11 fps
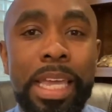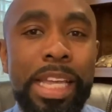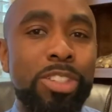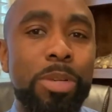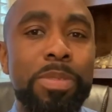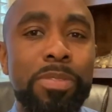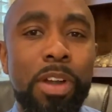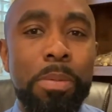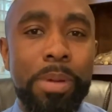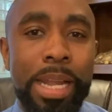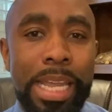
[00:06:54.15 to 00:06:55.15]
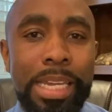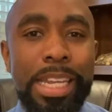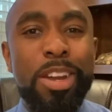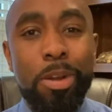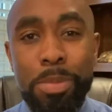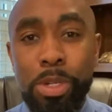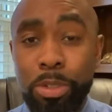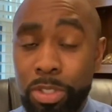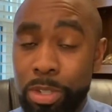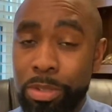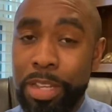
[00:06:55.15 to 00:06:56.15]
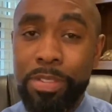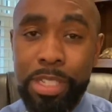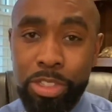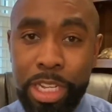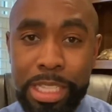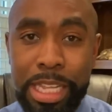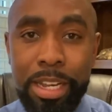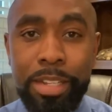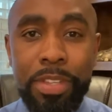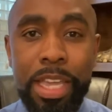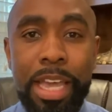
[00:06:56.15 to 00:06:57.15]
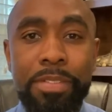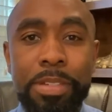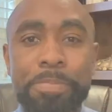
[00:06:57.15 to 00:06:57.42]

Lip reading: in terms of our brain and our mood. So definitely check that out if you haven't.